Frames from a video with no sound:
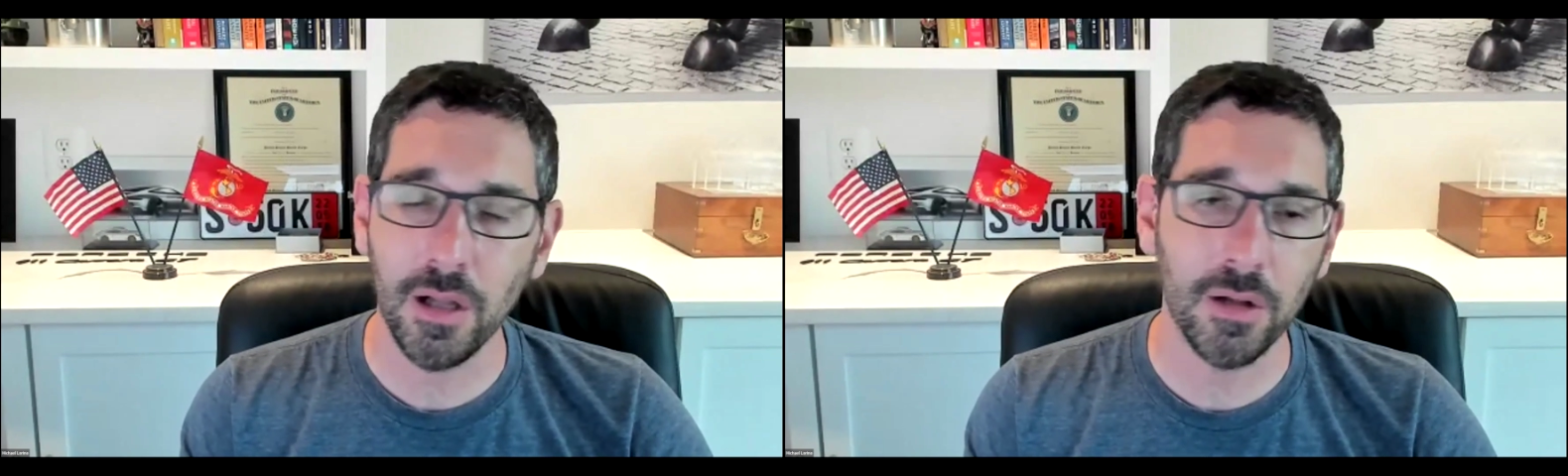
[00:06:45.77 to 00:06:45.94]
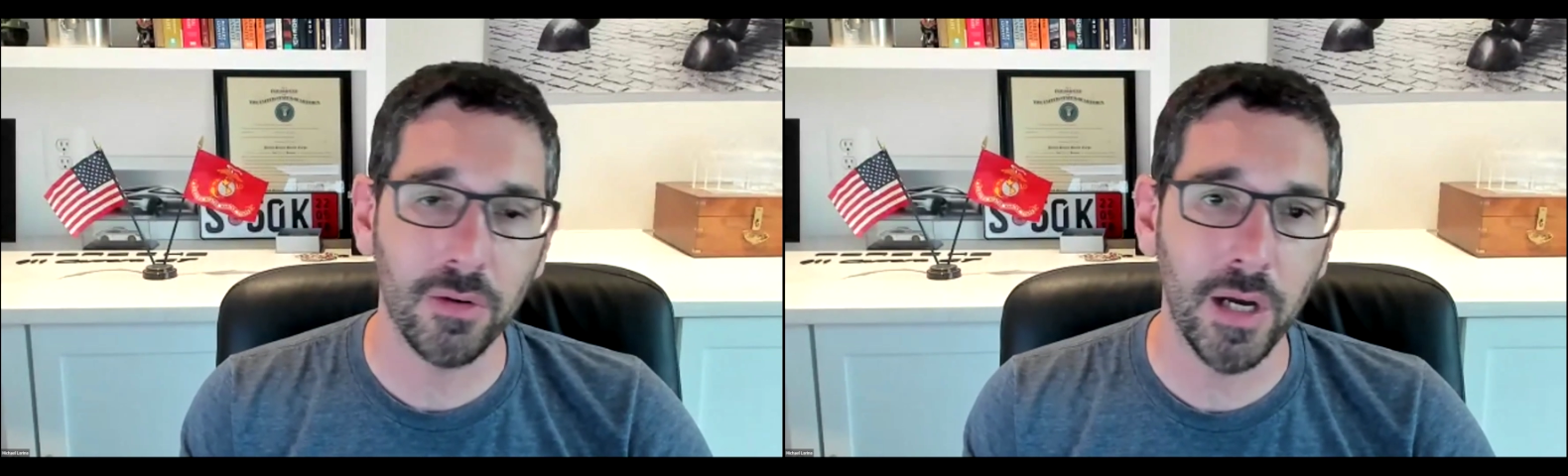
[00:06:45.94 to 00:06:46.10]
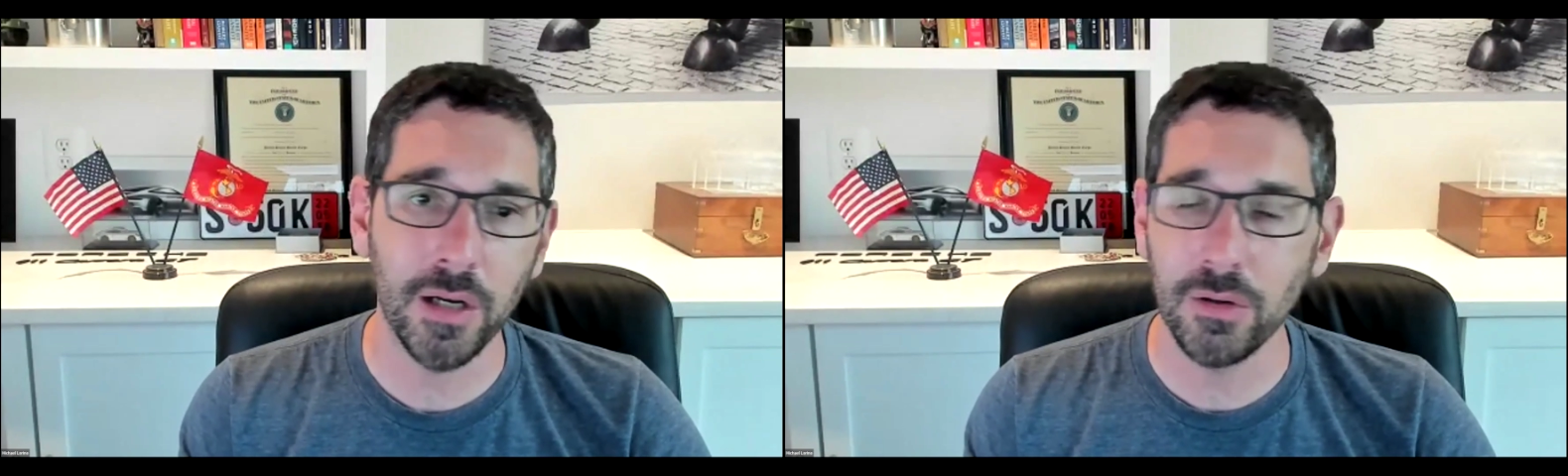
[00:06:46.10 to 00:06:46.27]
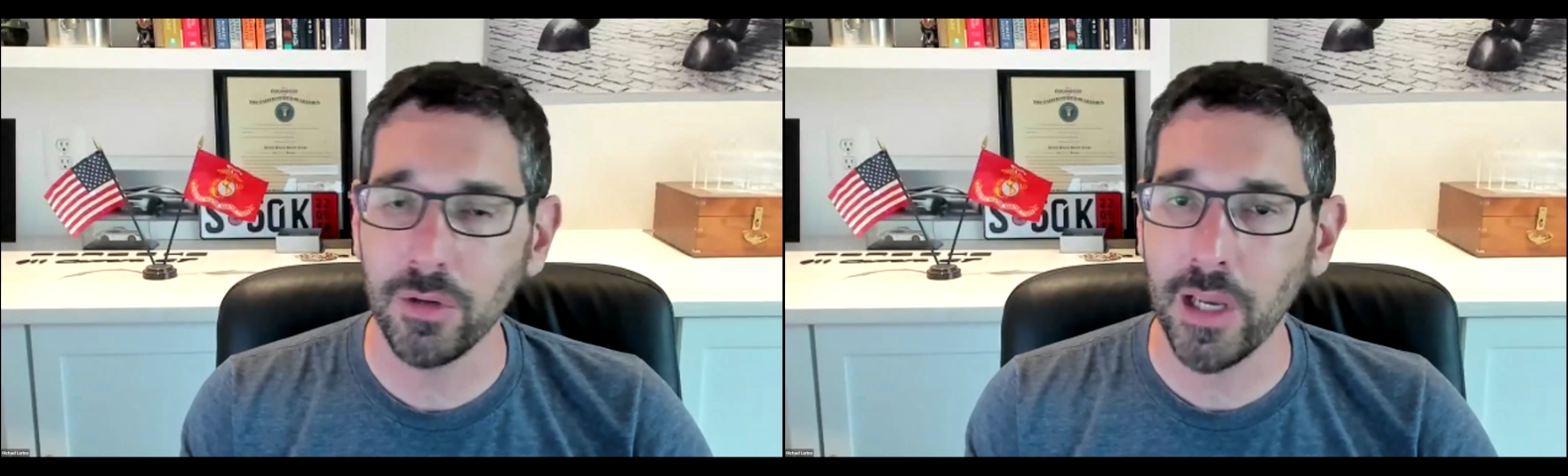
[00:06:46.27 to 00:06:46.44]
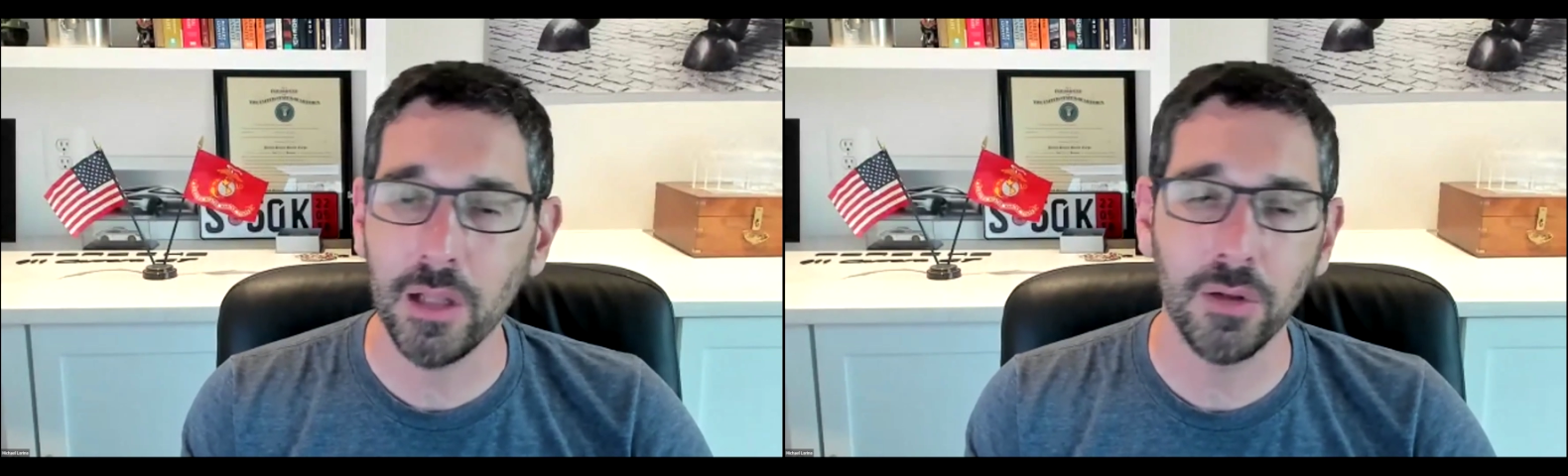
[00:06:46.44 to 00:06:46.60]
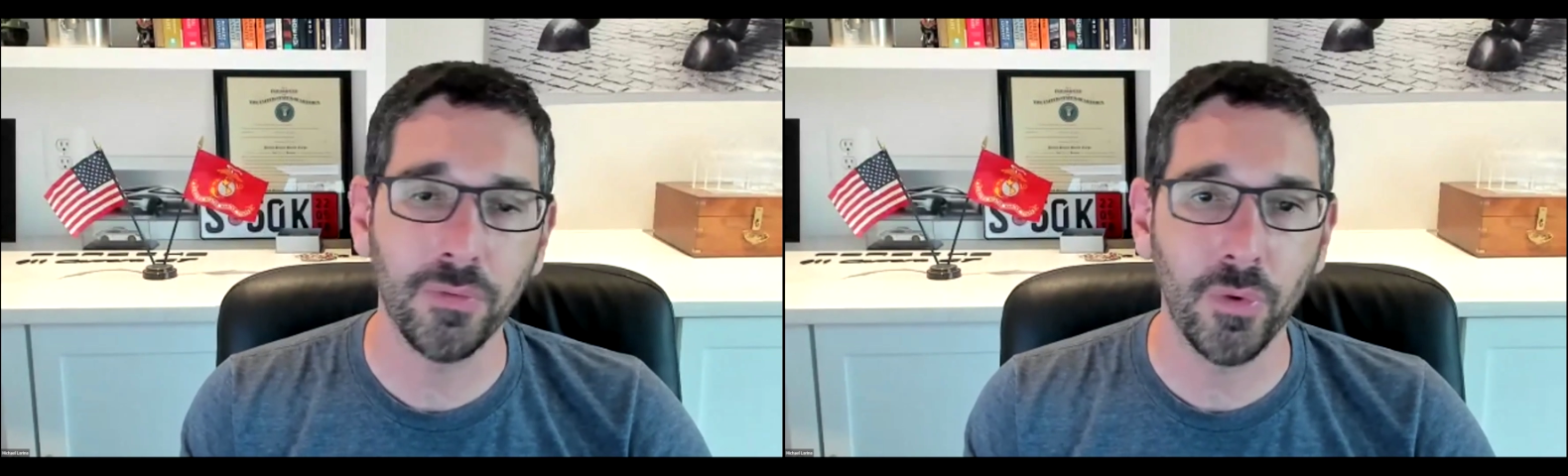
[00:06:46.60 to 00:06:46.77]
Colorado,
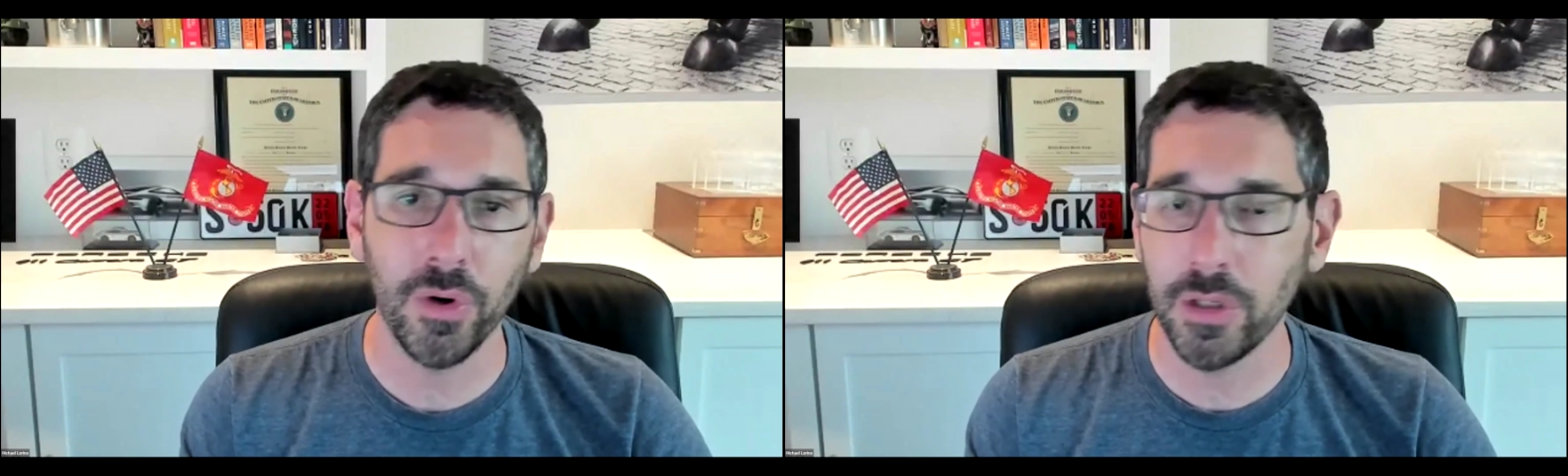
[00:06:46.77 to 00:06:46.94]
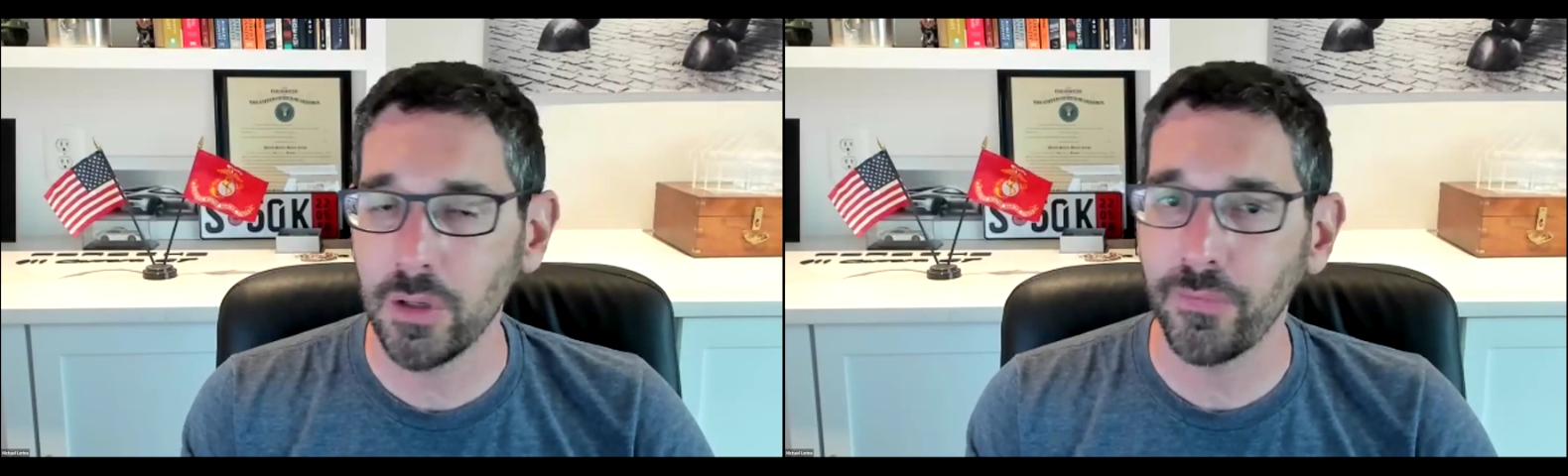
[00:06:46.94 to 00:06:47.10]
California,